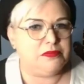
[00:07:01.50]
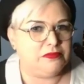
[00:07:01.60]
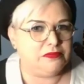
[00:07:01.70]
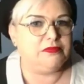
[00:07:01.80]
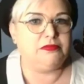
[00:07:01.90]

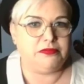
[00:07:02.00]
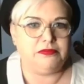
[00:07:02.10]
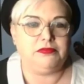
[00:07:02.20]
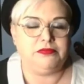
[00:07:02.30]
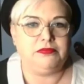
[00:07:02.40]

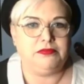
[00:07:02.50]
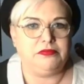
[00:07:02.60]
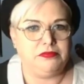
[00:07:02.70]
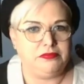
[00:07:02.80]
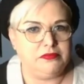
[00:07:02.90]

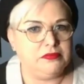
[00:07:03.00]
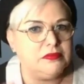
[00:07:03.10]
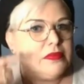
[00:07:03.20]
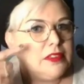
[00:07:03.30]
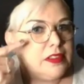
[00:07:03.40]

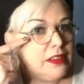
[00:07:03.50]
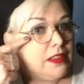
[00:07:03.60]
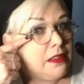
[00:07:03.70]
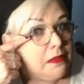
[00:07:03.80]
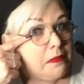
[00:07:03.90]

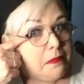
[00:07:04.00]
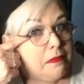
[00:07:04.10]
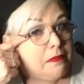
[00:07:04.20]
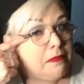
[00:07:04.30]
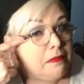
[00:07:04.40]

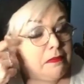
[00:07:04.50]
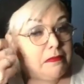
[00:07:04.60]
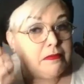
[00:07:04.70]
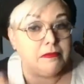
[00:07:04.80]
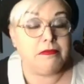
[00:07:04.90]

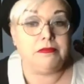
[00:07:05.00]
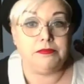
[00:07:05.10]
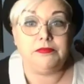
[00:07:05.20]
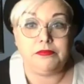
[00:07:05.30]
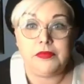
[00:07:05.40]
(silent)